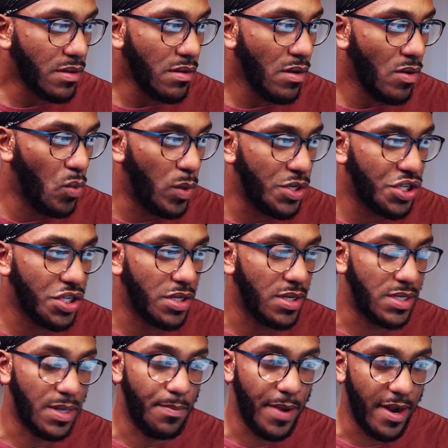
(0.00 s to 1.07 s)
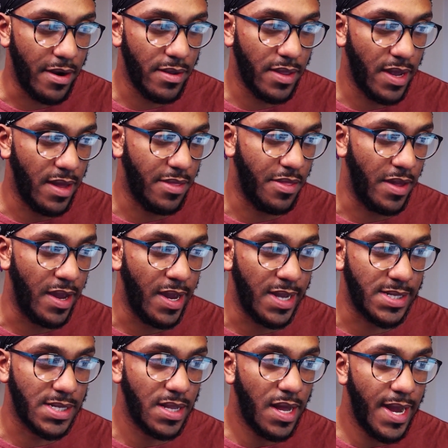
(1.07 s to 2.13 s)
which is apparently a thing.
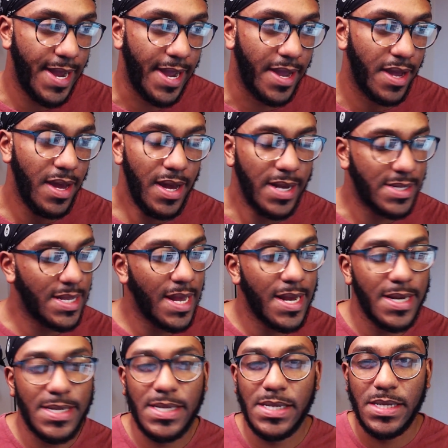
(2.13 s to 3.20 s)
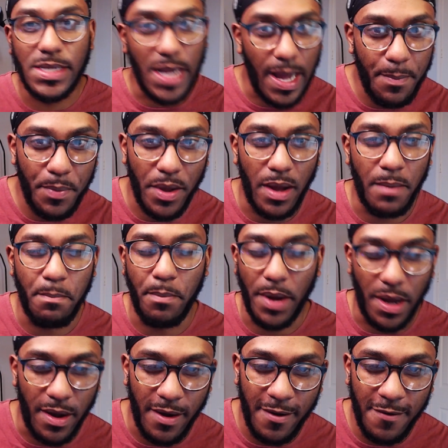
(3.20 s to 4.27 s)
It's like a step
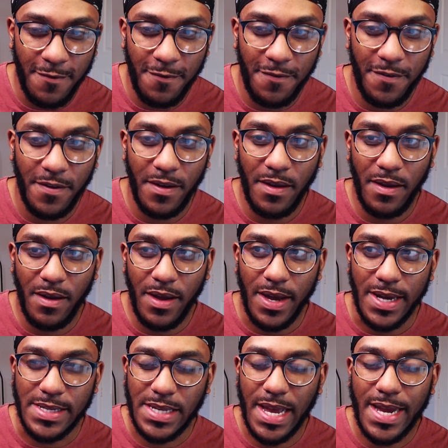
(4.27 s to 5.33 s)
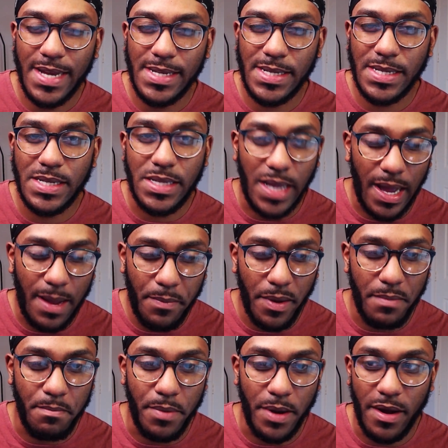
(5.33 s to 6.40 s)
above. It's like a step
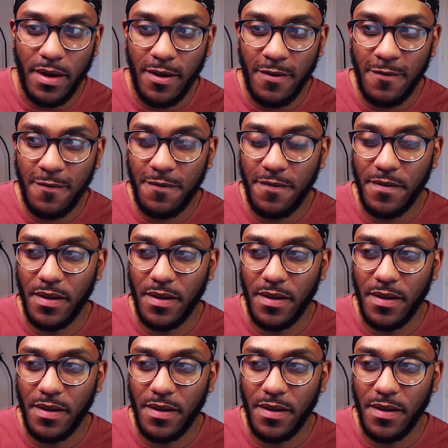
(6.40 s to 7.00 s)
above